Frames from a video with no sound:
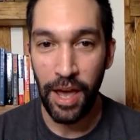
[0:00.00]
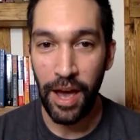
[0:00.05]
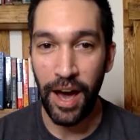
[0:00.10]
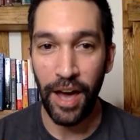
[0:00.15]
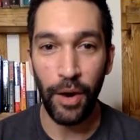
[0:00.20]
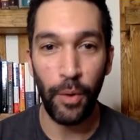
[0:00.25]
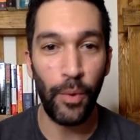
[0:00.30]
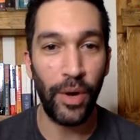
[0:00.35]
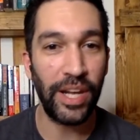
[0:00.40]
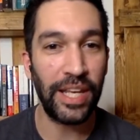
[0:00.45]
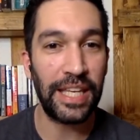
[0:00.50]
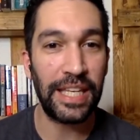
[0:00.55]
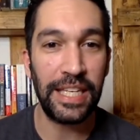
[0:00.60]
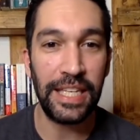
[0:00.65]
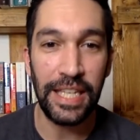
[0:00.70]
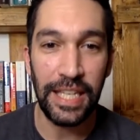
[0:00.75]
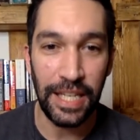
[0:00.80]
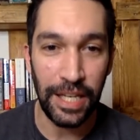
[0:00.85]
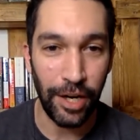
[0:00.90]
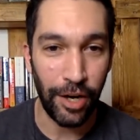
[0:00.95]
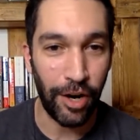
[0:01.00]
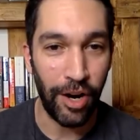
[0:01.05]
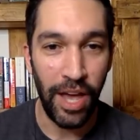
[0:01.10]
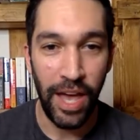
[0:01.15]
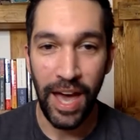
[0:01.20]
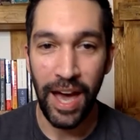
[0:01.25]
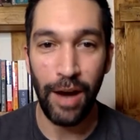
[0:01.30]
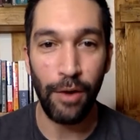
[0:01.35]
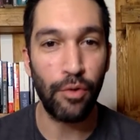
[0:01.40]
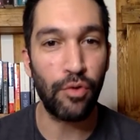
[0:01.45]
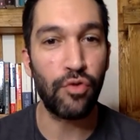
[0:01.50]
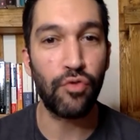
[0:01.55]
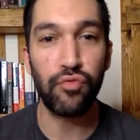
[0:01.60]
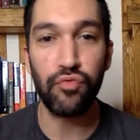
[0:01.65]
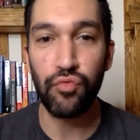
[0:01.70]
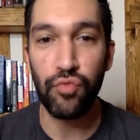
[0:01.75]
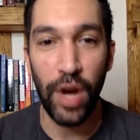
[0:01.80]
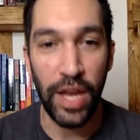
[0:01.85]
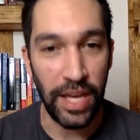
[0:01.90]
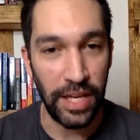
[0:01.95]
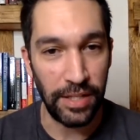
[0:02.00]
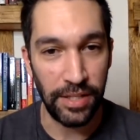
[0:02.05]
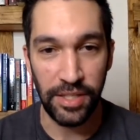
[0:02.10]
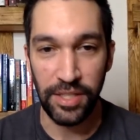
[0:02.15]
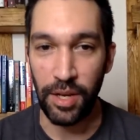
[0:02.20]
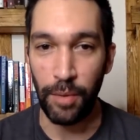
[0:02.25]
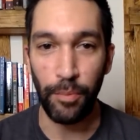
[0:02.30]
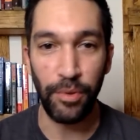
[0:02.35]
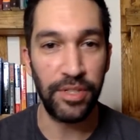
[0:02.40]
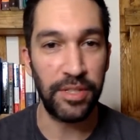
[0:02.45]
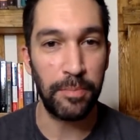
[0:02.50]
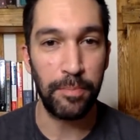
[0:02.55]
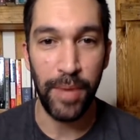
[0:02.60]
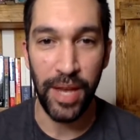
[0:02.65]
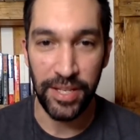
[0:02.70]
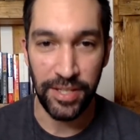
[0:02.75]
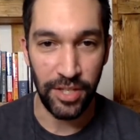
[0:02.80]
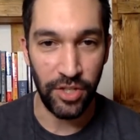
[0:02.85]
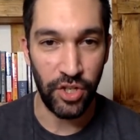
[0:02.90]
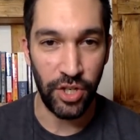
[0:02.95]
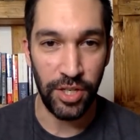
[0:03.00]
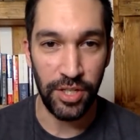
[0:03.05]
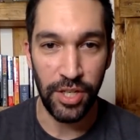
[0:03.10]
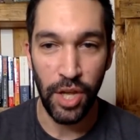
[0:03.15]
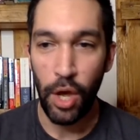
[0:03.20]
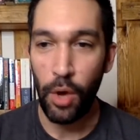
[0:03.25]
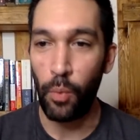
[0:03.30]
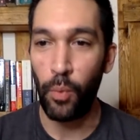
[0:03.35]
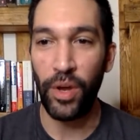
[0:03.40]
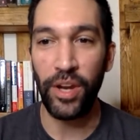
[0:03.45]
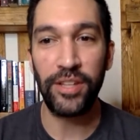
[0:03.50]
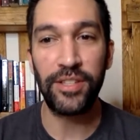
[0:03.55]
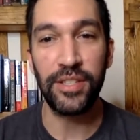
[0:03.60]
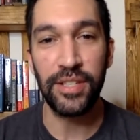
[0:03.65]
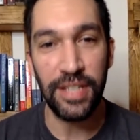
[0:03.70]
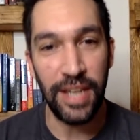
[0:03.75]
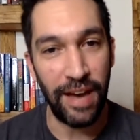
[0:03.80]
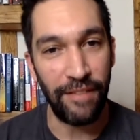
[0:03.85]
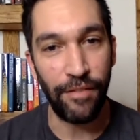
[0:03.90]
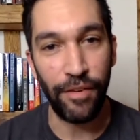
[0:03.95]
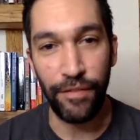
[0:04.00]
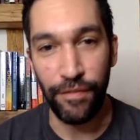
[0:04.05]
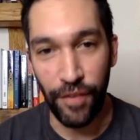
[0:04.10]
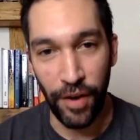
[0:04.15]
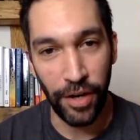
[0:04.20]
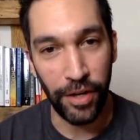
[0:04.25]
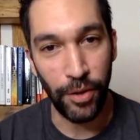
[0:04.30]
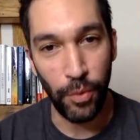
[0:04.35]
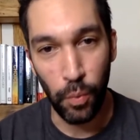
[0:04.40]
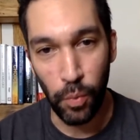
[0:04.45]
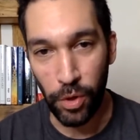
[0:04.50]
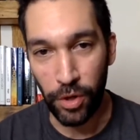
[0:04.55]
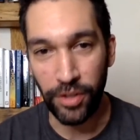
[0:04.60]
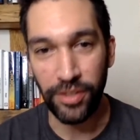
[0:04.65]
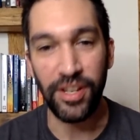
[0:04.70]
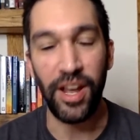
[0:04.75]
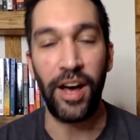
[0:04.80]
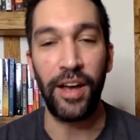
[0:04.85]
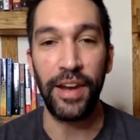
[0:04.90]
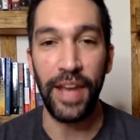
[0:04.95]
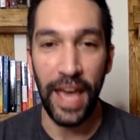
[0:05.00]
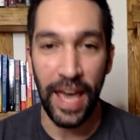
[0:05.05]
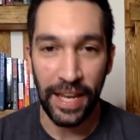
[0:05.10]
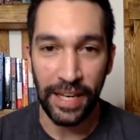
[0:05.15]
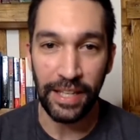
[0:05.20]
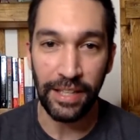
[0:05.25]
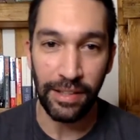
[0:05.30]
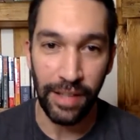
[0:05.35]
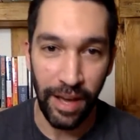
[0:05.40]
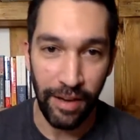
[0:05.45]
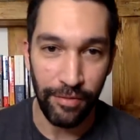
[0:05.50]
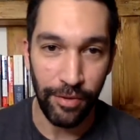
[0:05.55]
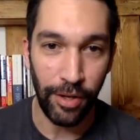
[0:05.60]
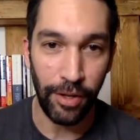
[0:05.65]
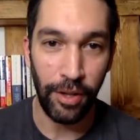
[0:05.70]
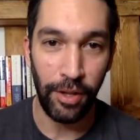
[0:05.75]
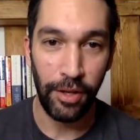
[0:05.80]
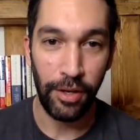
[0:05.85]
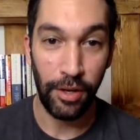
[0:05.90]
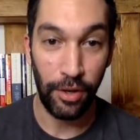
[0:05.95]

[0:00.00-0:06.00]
I don't want to hear how great someone's message is when it's never fucking worked on any level.